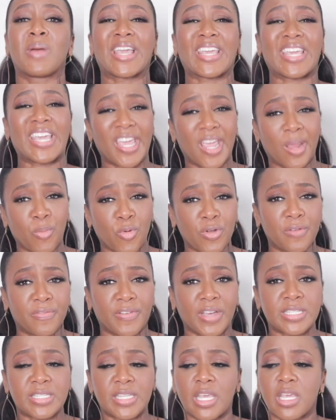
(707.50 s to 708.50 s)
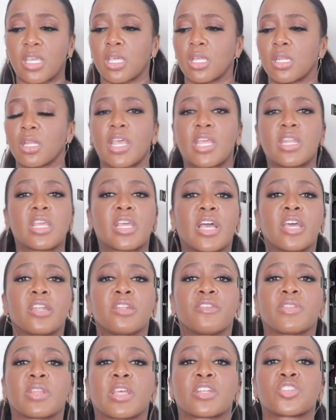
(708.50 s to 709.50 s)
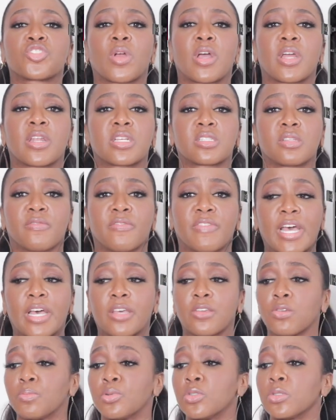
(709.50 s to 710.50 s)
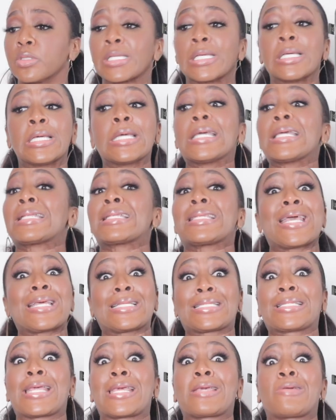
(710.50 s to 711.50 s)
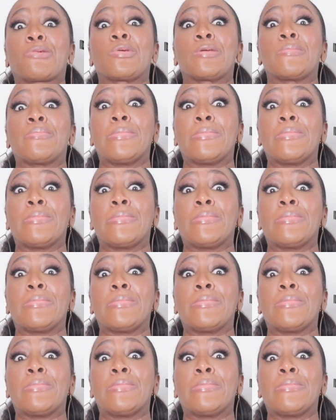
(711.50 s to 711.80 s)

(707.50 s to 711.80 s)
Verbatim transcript: my camera if I take it, any kind of electronics and valuables, that's staying with